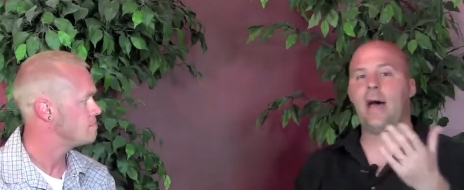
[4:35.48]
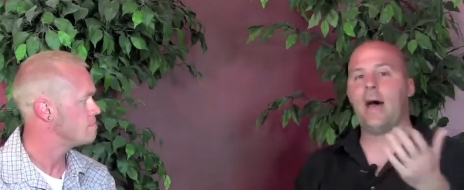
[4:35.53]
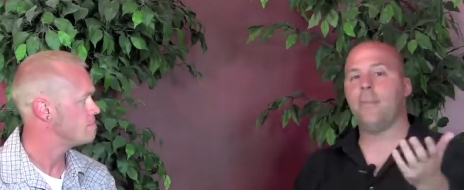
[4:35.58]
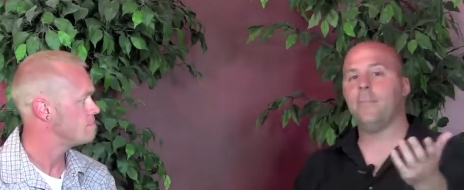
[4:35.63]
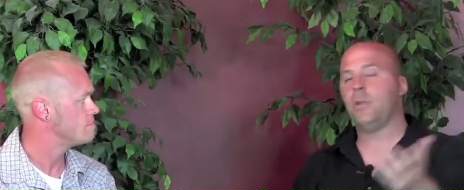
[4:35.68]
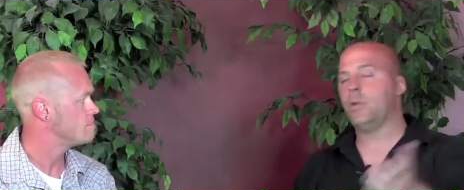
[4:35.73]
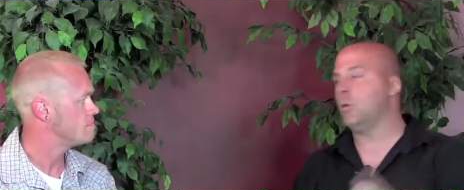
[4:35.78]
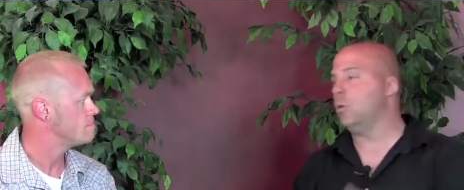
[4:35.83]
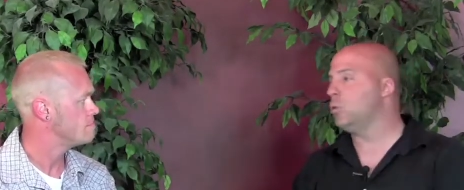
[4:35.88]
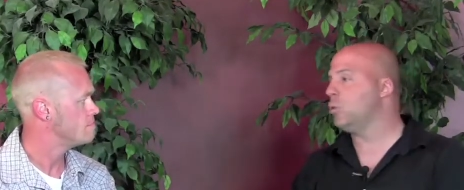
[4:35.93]
Speaker 1: I'm
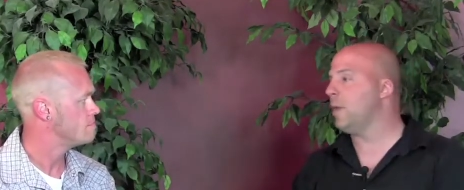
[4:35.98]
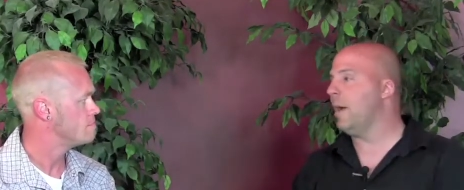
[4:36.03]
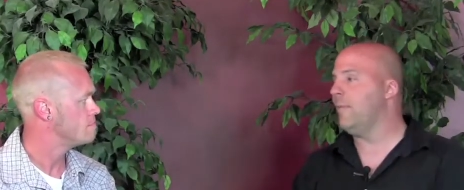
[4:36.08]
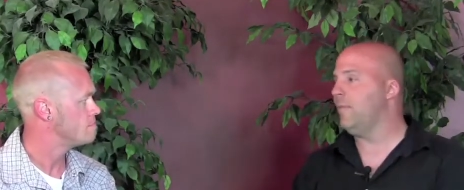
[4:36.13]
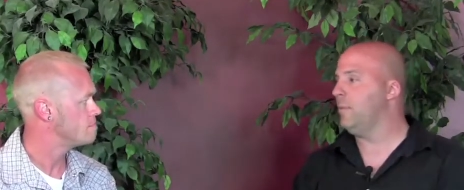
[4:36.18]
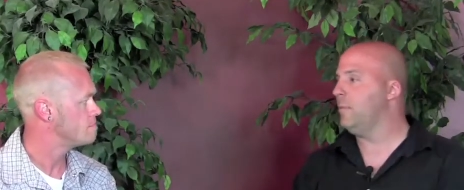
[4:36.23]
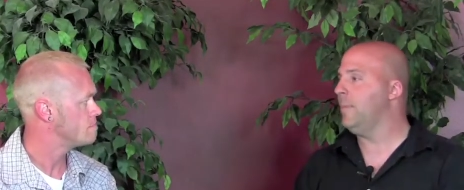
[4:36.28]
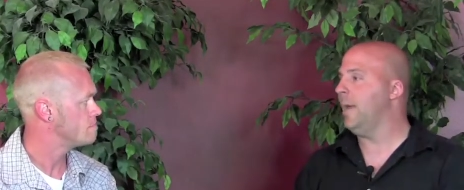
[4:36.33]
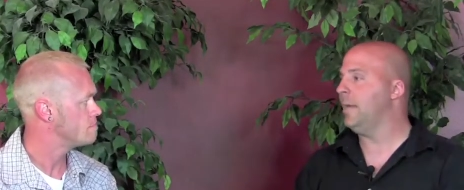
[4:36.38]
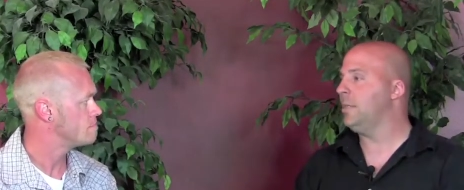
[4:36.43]
going to go
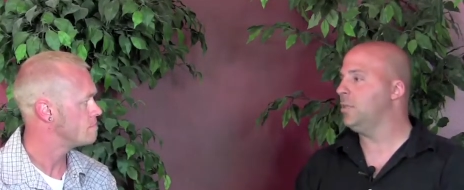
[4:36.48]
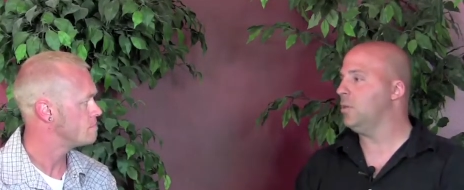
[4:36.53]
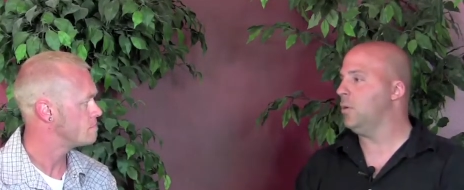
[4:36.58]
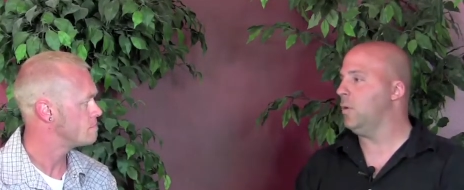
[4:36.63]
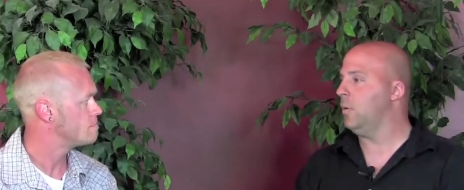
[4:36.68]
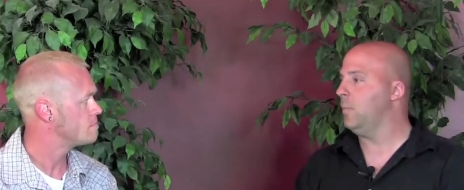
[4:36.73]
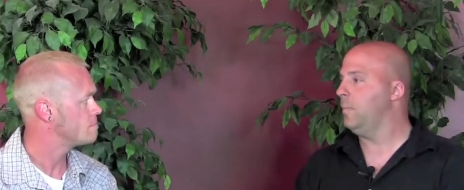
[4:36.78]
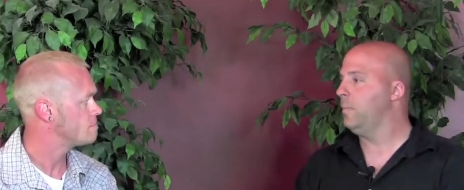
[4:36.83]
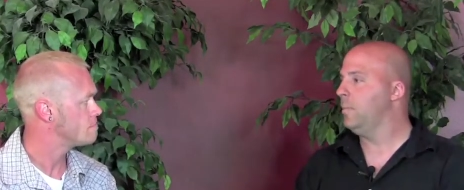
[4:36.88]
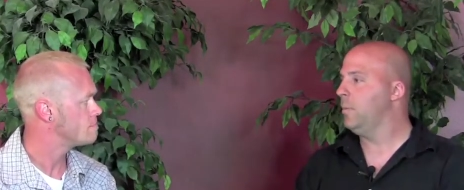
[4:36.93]
travel to
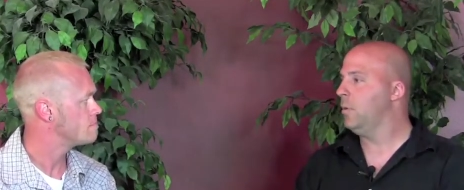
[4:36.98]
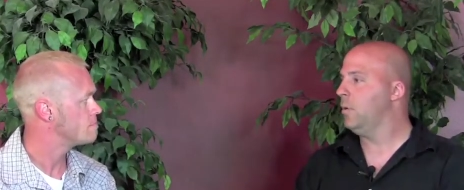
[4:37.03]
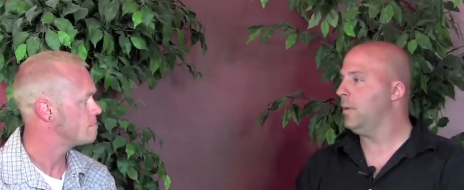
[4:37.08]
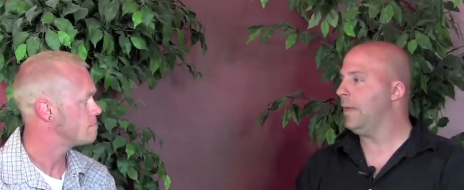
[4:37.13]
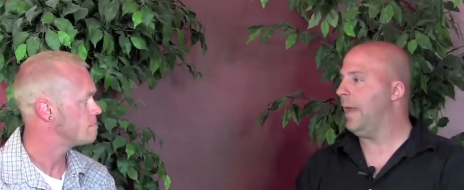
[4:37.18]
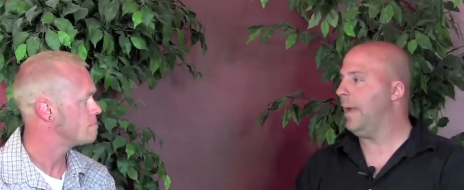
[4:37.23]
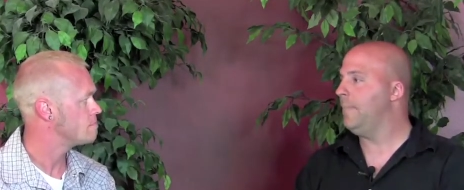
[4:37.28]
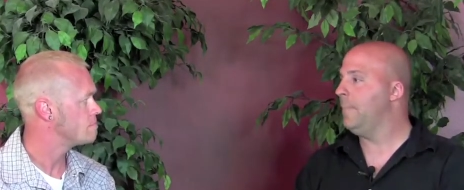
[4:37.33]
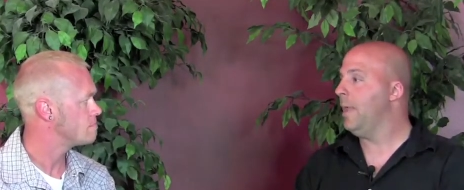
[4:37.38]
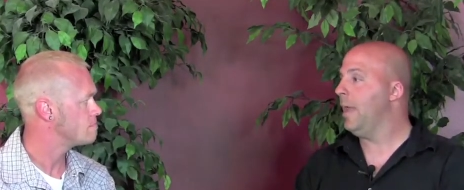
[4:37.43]
Mexico.
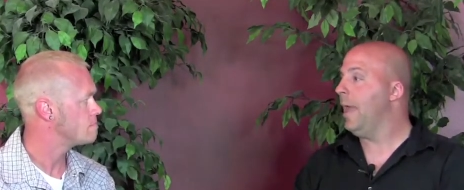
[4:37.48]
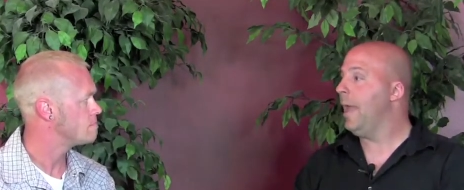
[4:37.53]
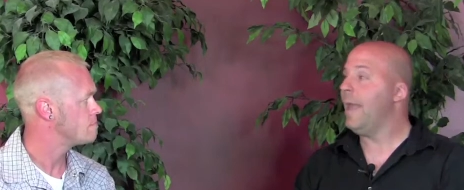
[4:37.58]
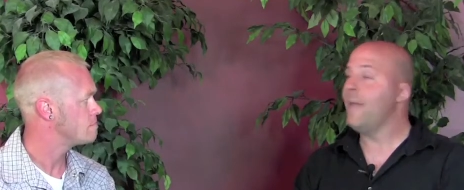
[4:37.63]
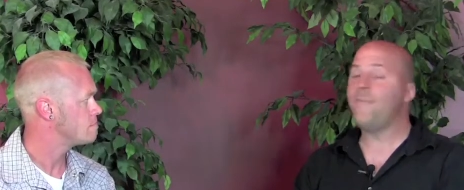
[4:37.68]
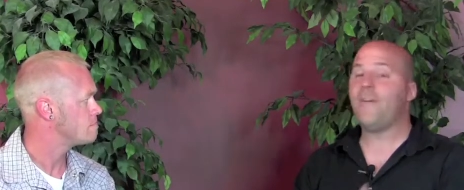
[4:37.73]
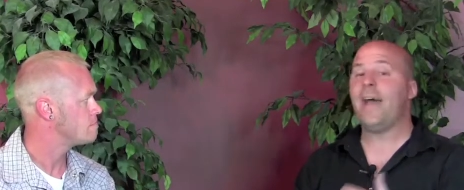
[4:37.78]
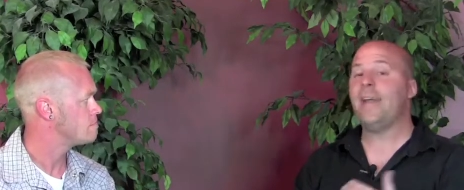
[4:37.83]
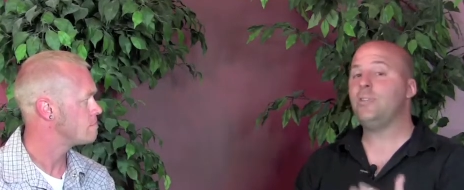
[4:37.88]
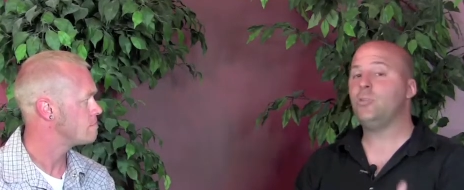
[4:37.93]
Okay?
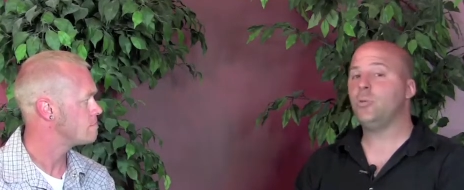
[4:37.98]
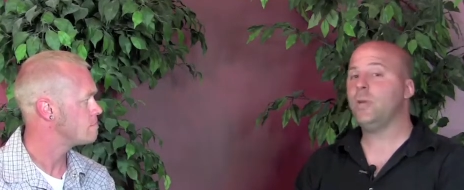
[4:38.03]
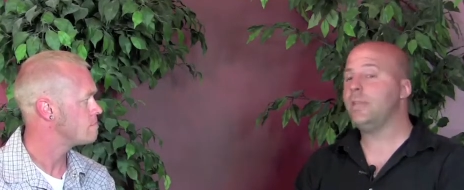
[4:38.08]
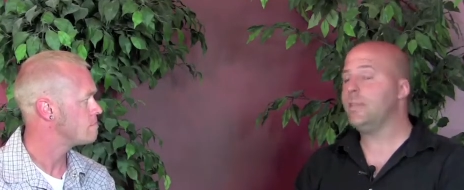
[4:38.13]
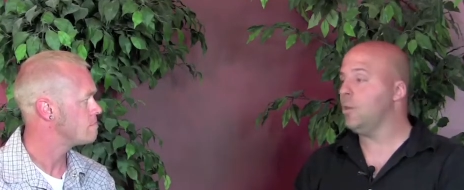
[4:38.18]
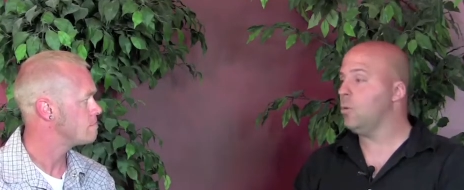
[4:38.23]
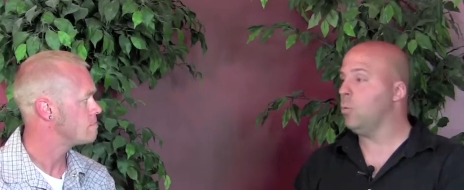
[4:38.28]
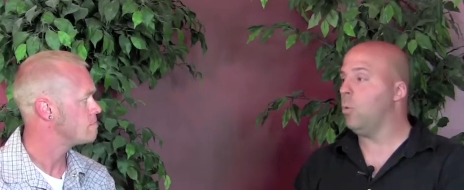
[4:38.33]
If I drink their